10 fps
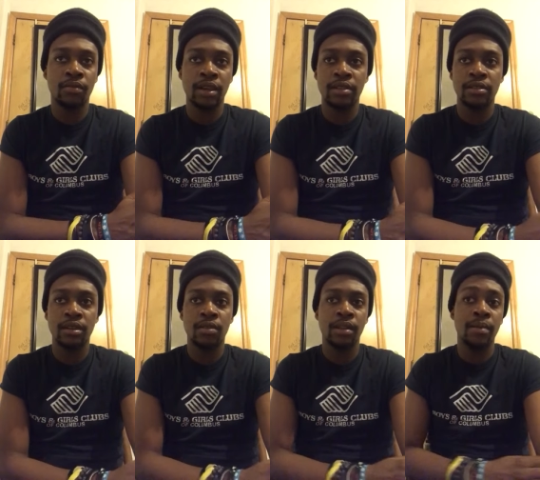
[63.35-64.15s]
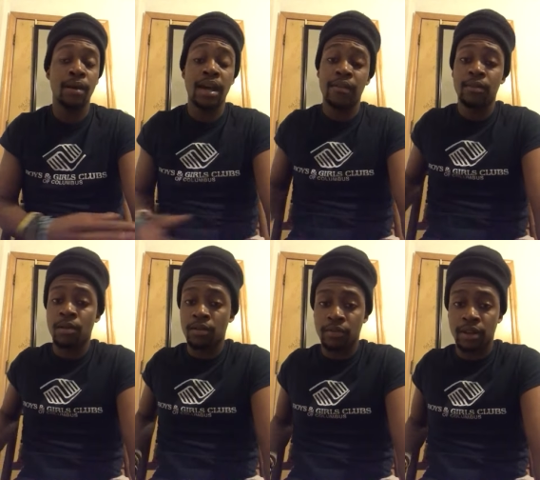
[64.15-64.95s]
friends. You know, they might have the
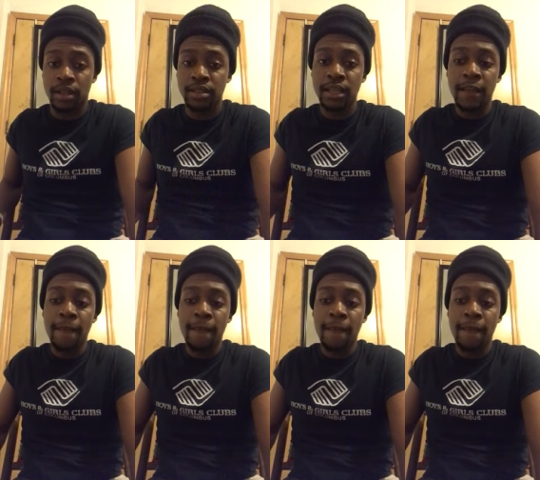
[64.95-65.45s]
wrong friends,